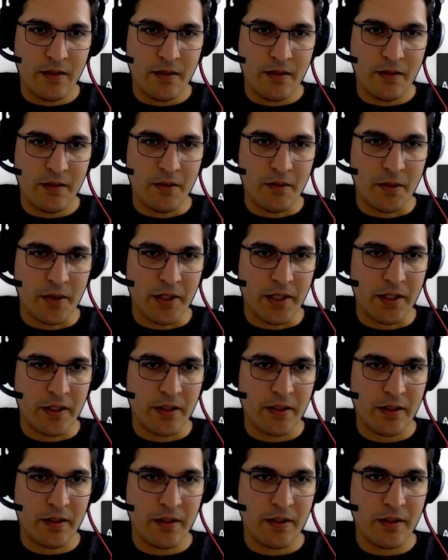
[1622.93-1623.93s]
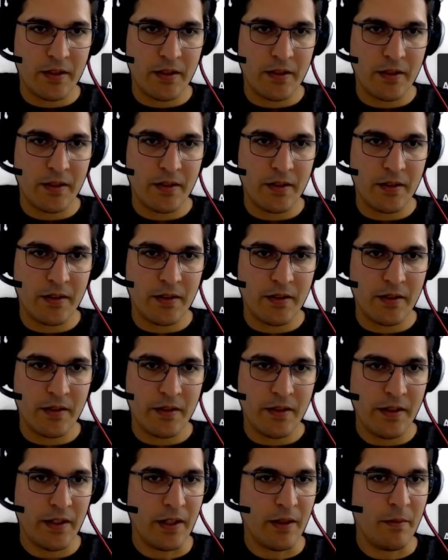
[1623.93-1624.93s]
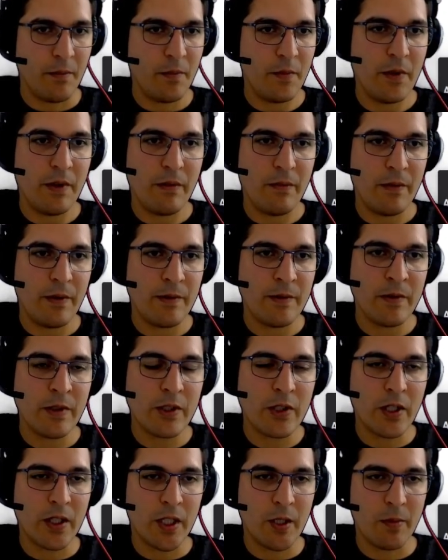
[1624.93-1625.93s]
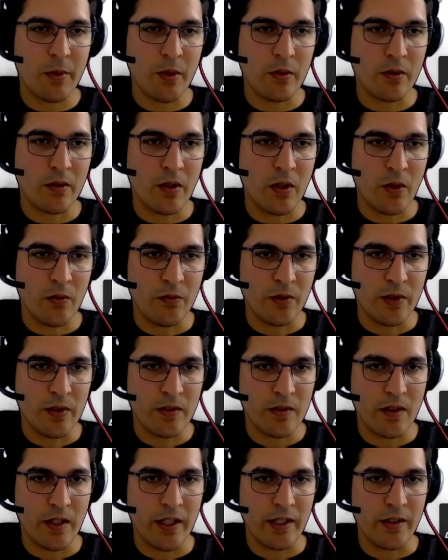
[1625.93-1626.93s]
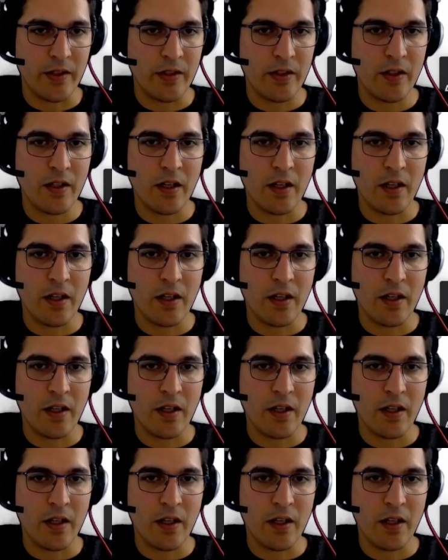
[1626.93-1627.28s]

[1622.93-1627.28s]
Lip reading: Okay. Yeah. We will talk about all of this later.